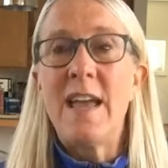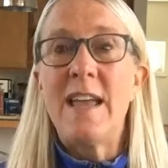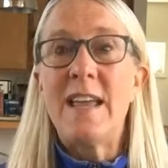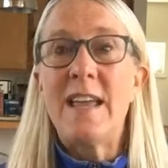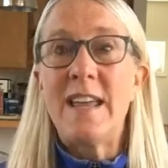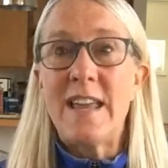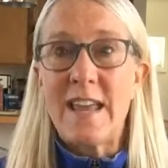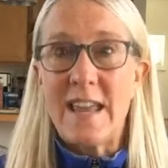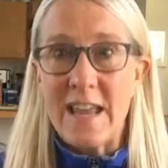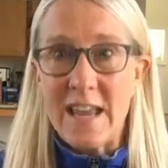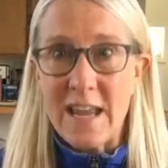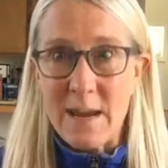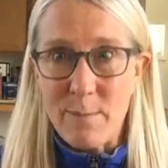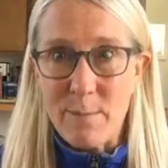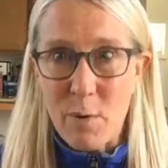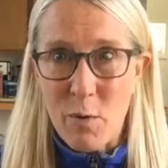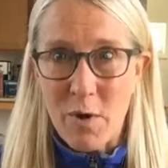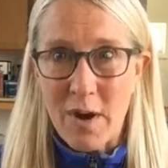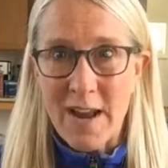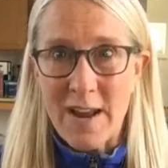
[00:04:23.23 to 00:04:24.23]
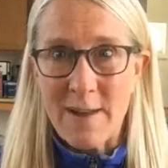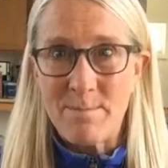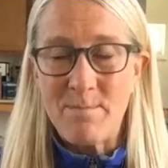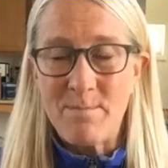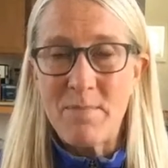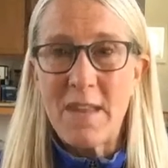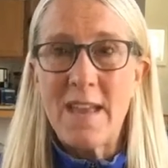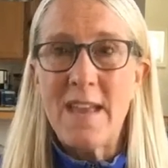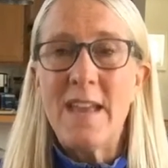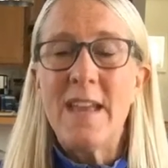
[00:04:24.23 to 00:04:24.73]
Key point.
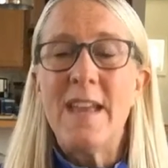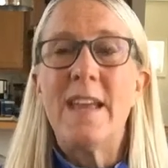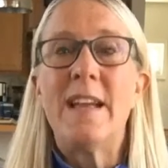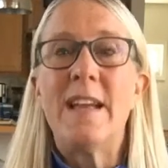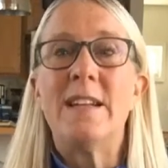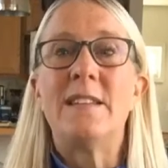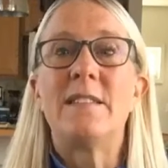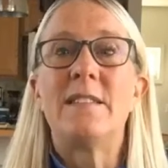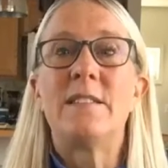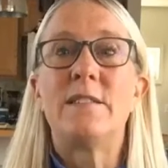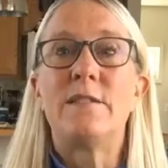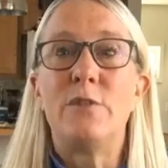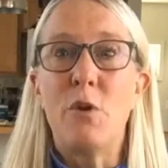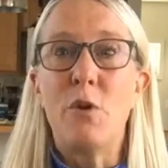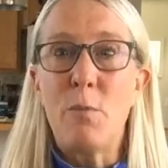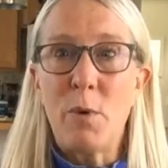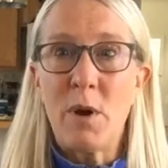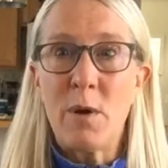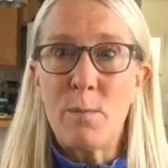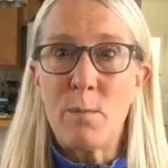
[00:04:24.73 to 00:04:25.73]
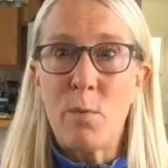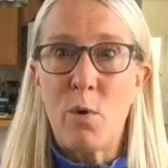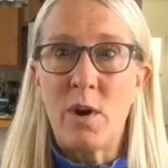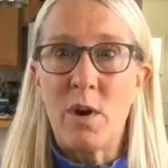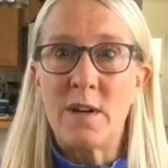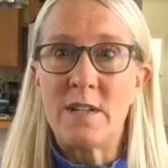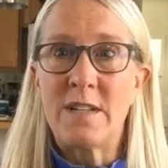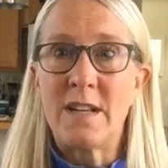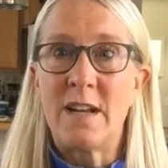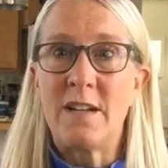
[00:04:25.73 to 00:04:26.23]
It's super
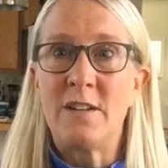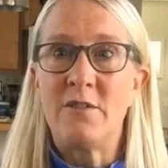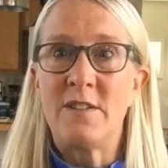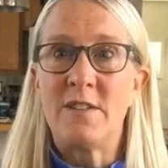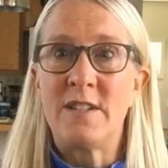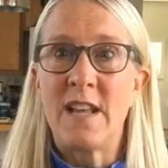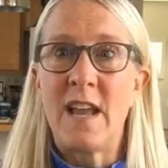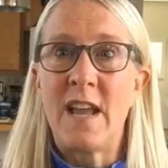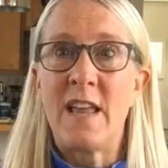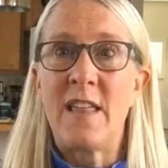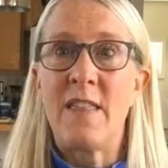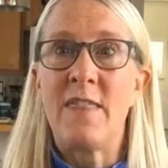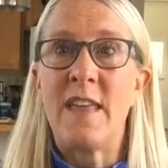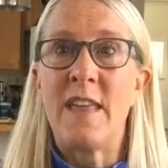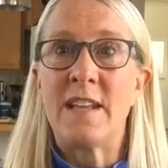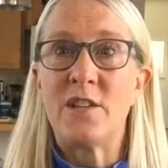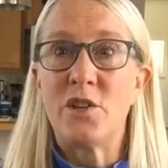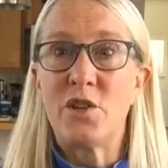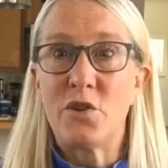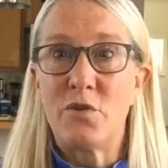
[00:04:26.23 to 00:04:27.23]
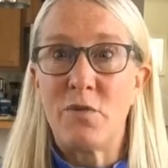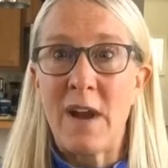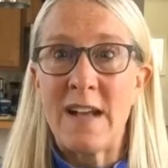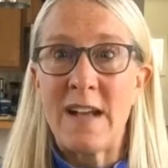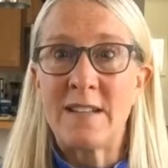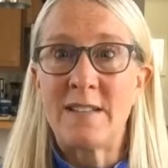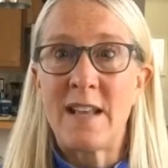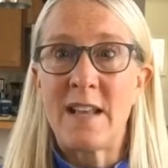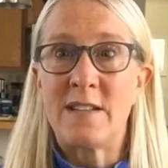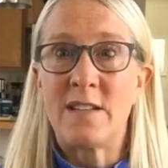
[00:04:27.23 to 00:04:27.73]
important to understand that
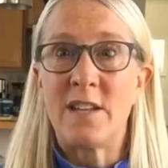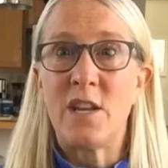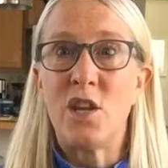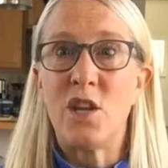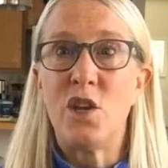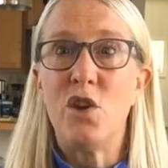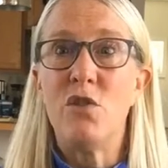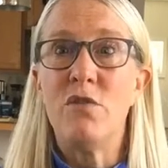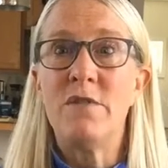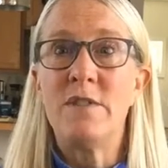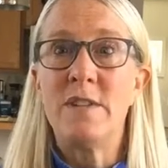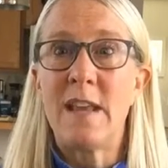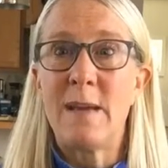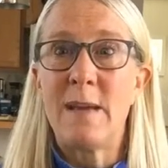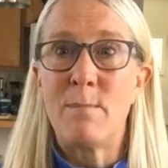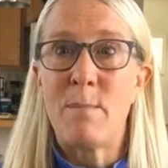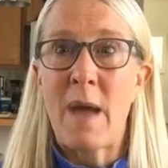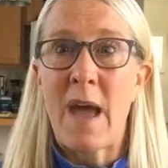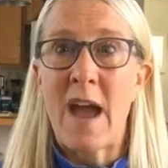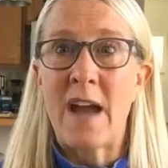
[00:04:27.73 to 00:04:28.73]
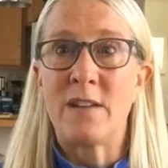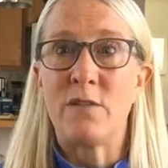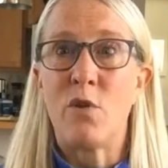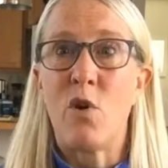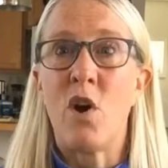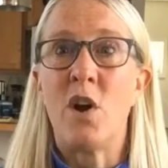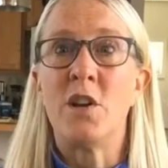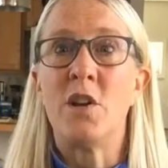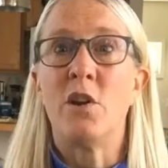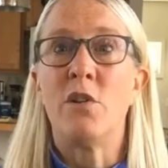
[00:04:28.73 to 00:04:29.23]
stress has a huge impact
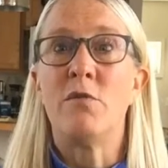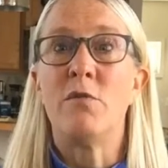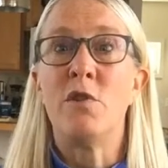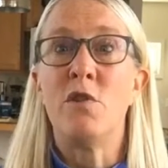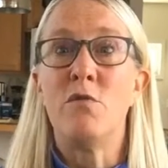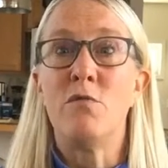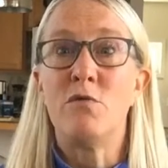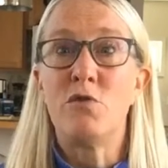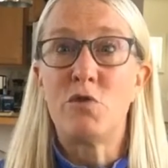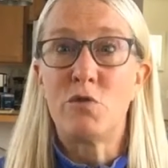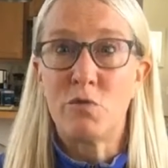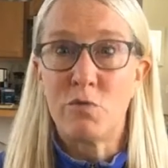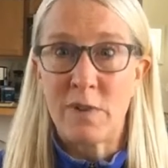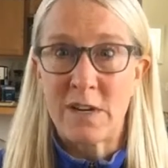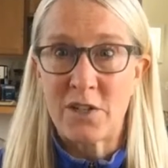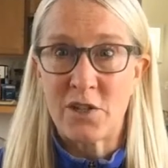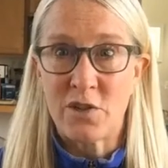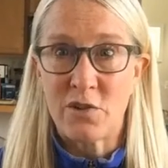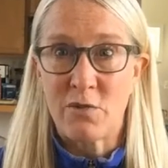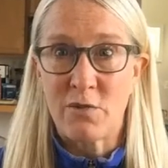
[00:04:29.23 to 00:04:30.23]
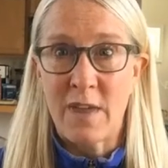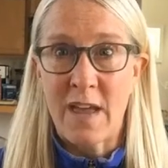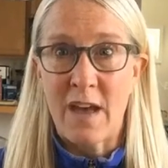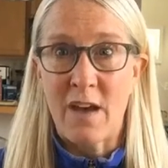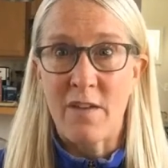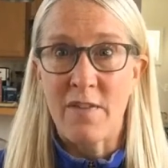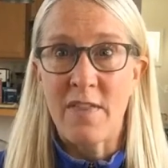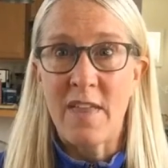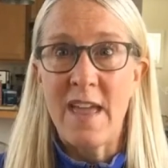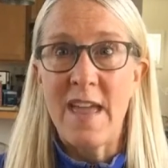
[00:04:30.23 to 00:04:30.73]
on your nutritional
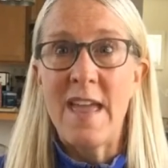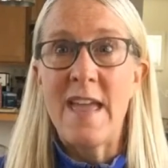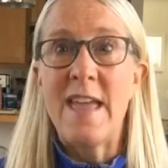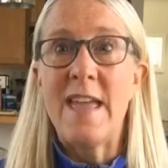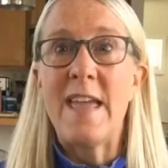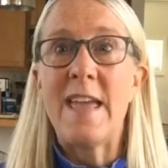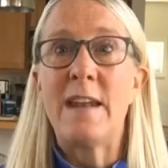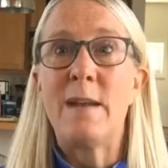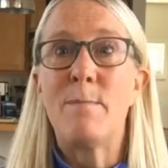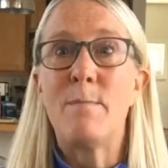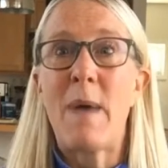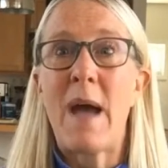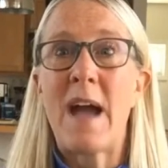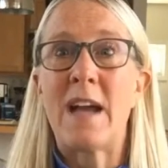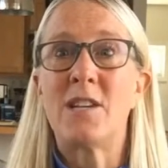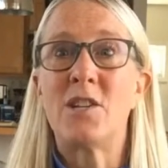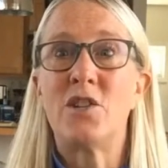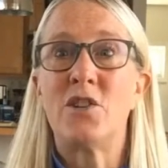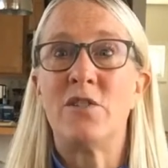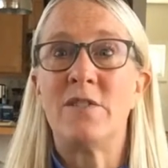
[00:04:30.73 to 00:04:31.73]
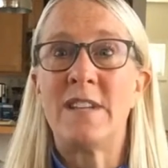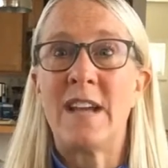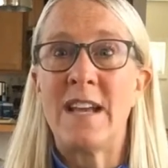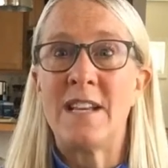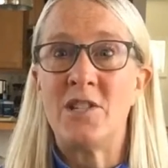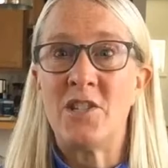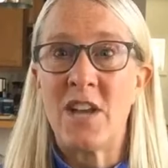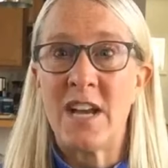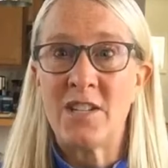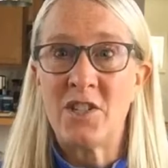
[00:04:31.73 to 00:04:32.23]
health. It impacts your
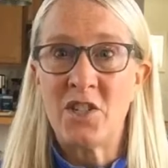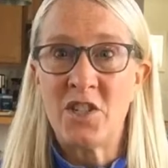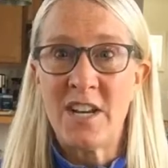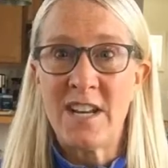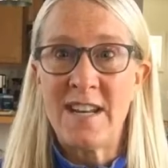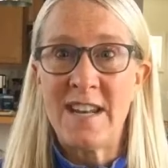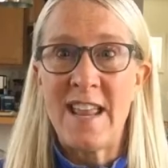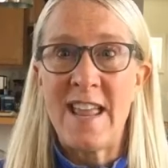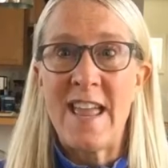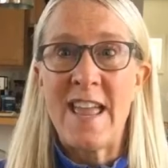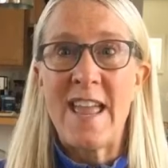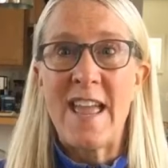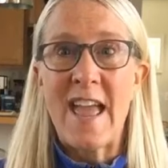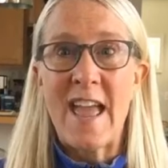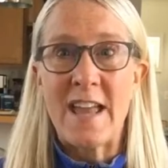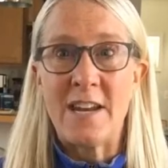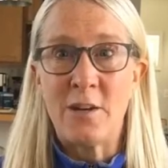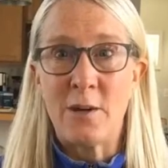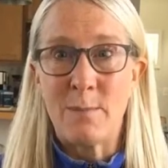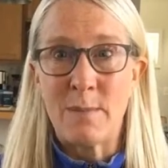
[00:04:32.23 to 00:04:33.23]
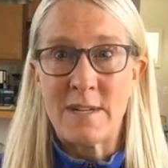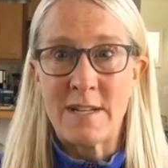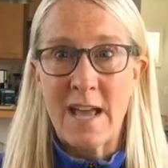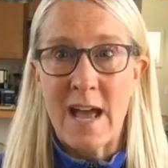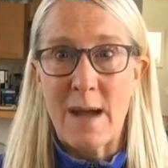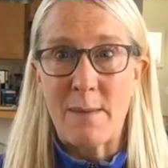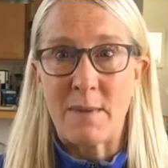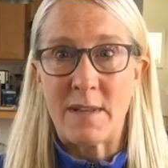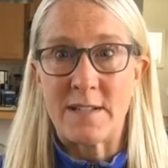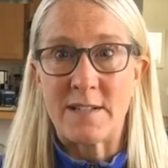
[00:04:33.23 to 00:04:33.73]
digestion and your
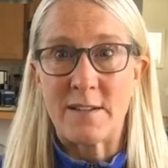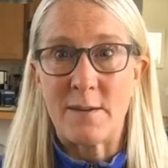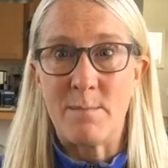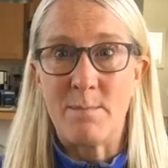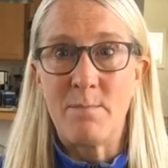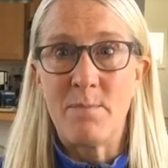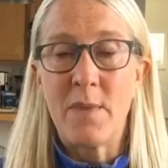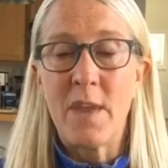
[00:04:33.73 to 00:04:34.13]
metabolism.